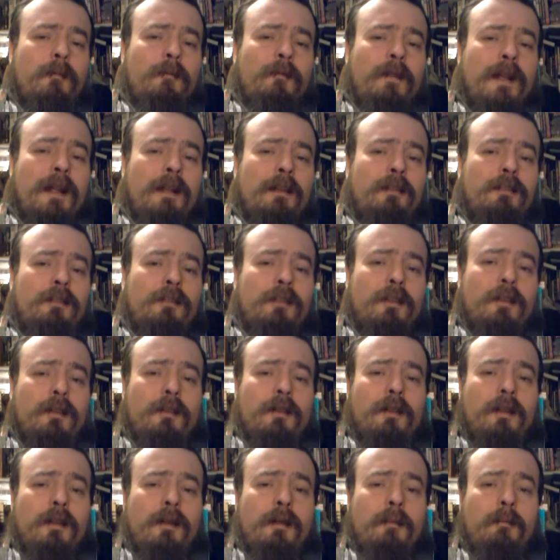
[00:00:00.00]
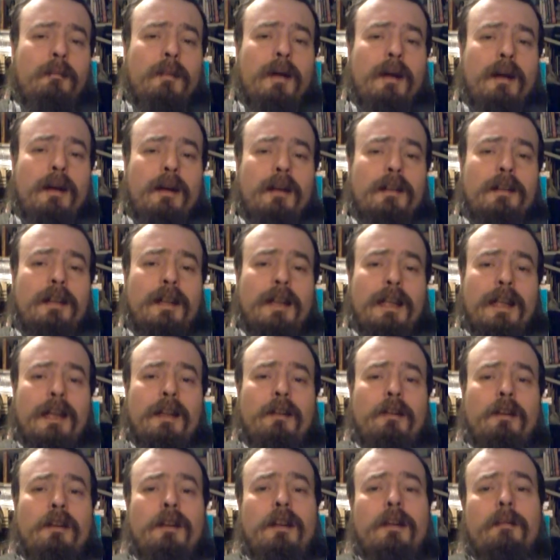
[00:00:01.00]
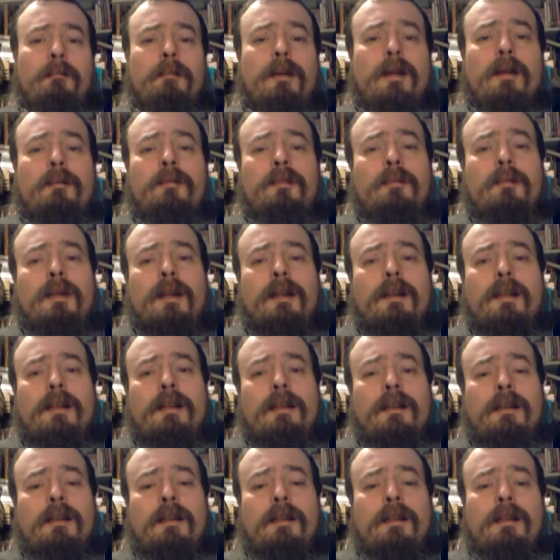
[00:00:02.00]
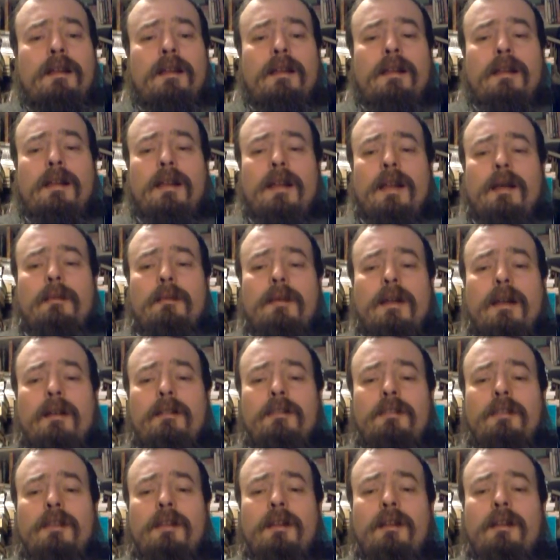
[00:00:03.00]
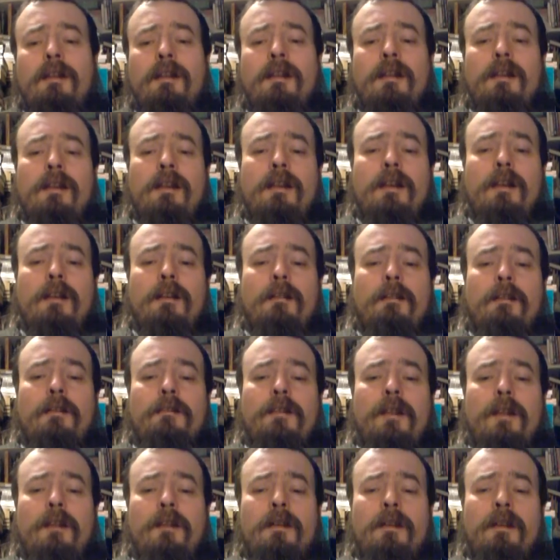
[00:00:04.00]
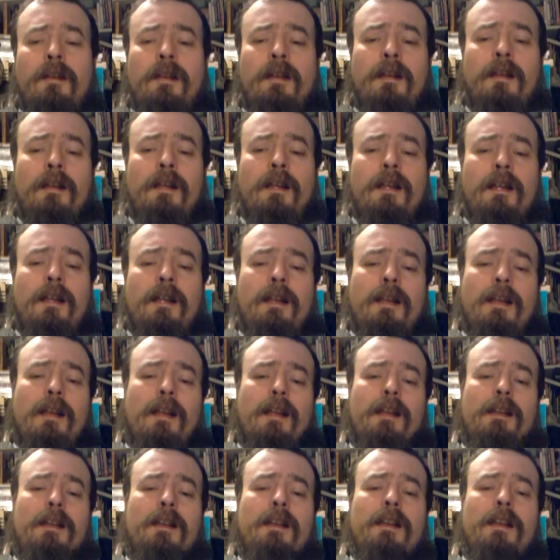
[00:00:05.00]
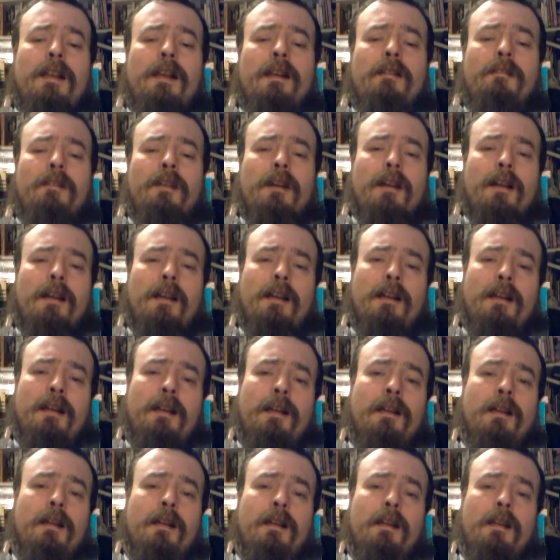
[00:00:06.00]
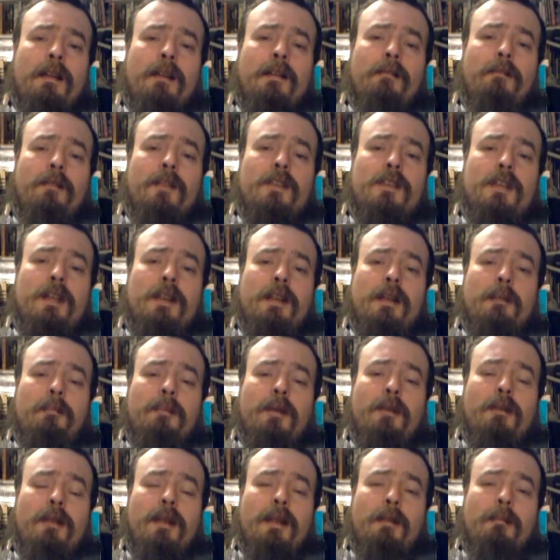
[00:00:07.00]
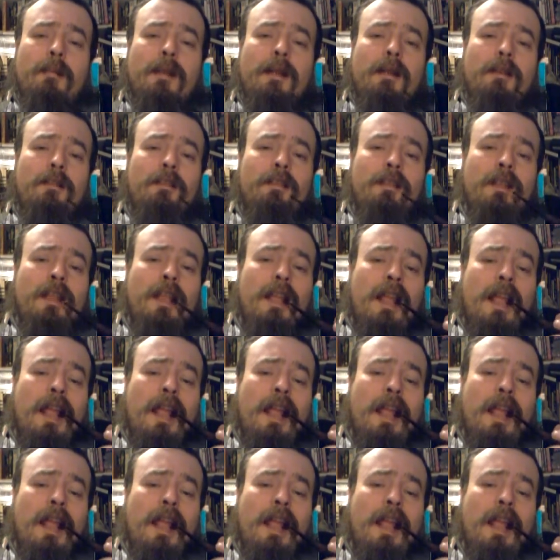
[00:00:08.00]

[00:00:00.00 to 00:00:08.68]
thanks to Mark, the Llangollen pipe smoker, I'm going to review another Virginia Perique mix,